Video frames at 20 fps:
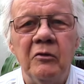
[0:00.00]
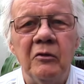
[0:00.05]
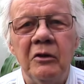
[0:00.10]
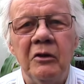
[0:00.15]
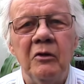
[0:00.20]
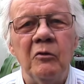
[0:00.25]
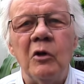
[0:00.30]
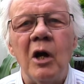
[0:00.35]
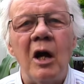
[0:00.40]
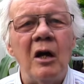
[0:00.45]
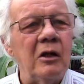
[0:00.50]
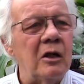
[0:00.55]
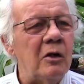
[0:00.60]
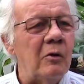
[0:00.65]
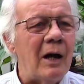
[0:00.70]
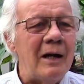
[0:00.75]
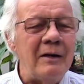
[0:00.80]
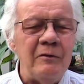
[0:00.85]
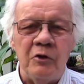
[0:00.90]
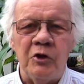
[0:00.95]
You can't
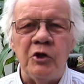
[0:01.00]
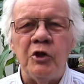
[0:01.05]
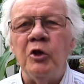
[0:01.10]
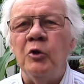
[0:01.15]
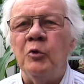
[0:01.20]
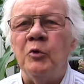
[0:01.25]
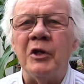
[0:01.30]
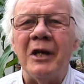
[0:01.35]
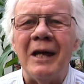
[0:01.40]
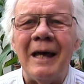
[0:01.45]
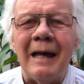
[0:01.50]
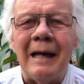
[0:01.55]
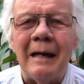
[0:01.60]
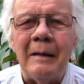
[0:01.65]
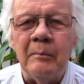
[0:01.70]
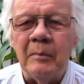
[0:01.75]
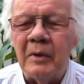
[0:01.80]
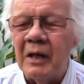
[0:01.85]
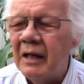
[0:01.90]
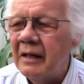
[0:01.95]
go out and shoot a
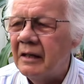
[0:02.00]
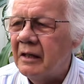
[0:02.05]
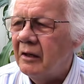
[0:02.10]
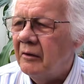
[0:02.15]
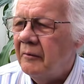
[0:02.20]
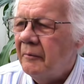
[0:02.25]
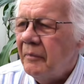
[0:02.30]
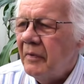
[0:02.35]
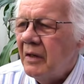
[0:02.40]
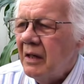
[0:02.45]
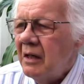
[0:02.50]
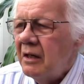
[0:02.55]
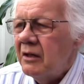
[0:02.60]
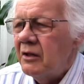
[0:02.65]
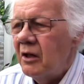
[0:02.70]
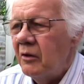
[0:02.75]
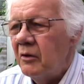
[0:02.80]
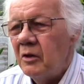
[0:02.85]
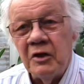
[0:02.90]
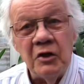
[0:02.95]
ham, can you?
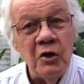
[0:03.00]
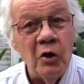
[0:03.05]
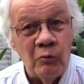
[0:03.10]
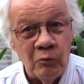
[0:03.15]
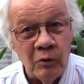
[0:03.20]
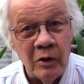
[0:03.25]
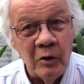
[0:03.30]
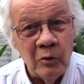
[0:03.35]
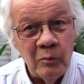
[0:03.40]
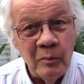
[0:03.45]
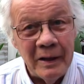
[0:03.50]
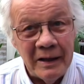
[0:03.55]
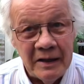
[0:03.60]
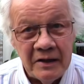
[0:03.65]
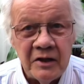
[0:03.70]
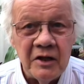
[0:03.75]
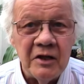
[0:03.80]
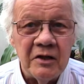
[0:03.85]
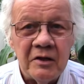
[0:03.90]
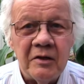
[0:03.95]
So it's not real
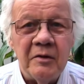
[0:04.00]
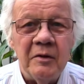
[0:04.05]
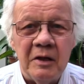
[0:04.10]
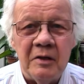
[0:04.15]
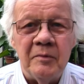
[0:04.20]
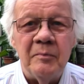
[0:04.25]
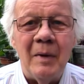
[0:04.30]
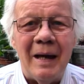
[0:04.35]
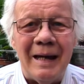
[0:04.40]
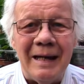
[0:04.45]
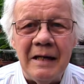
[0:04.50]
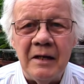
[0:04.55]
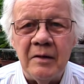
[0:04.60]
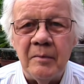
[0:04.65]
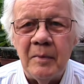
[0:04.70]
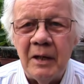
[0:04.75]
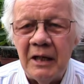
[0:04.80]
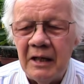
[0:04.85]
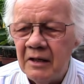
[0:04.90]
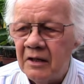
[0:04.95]
meat, it's made
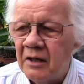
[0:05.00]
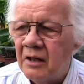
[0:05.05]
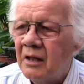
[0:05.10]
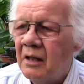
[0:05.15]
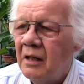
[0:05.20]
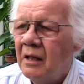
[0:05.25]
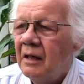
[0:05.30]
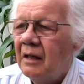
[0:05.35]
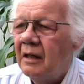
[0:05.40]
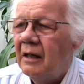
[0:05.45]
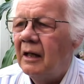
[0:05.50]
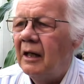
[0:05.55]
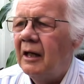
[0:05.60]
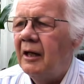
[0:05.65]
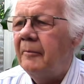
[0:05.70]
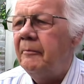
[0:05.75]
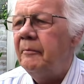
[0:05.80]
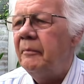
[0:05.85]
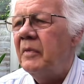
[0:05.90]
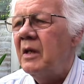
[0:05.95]
meat.
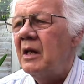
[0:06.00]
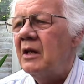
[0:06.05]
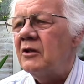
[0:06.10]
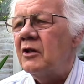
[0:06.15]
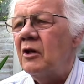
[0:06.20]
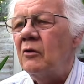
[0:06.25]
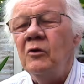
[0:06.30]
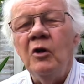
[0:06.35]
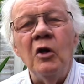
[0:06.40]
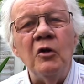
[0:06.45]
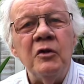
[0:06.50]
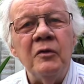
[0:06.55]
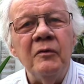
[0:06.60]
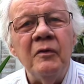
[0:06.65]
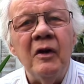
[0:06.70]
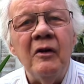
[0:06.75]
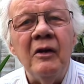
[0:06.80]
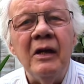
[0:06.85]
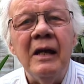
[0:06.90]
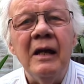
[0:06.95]
So not a
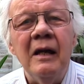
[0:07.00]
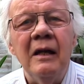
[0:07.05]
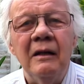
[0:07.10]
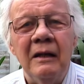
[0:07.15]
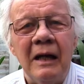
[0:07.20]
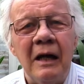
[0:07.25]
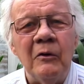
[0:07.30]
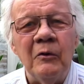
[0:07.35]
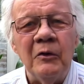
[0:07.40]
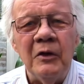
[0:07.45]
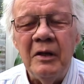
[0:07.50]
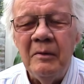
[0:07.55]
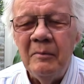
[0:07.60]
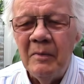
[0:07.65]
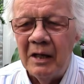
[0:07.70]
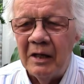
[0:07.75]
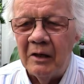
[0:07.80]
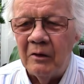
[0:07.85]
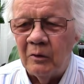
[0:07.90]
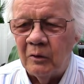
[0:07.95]
very healthy
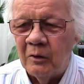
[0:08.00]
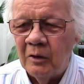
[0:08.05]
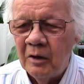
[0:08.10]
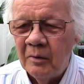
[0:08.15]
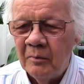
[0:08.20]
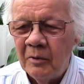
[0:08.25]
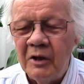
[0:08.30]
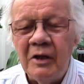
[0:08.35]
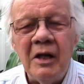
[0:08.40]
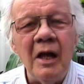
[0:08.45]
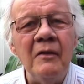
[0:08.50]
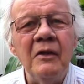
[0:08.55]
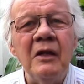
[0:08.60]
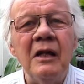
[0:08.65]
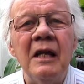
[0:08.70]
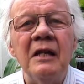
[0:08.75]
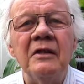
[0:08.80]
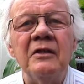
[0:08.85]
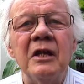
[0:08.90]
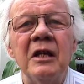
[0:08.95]
meal, but
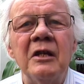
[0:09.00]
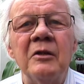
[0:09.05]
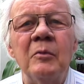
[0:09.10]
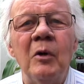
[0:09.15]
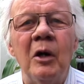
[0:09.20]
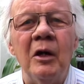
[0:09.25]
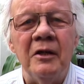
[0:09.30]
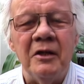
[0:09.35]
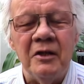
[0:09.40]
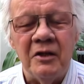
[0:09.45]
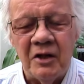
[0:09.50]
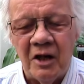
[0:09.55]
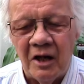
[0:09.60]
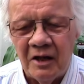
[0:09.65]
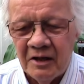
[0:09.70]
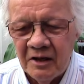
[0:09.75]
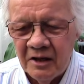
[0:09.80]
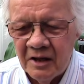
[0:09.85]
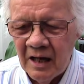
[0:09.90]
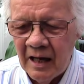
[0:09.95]
nonetheless that's what I
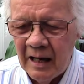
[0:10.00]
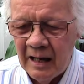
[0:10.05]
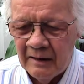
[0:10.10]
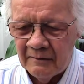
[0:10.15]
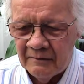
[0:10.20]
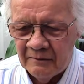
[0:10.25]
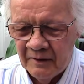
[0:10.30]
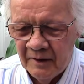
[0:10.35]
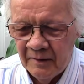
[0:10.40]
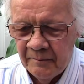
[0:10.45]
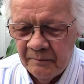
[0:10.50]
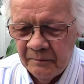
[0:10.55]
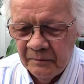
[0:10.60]
decided to have.